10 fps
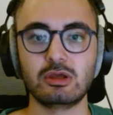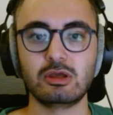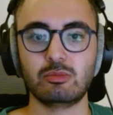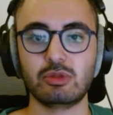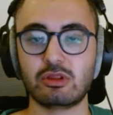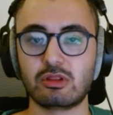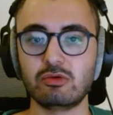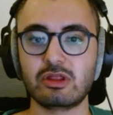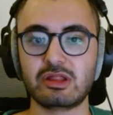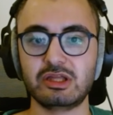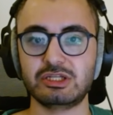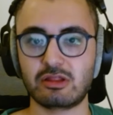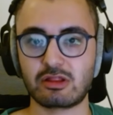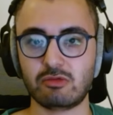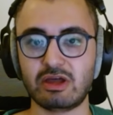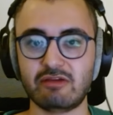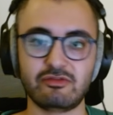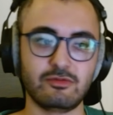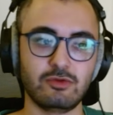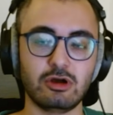but the 2 decisions to
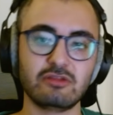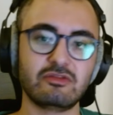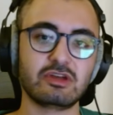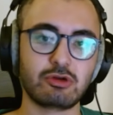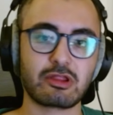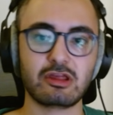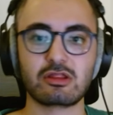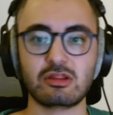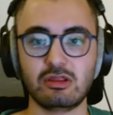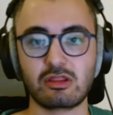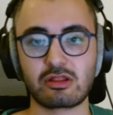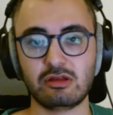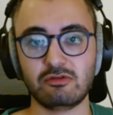have Hall effect joysticks instead of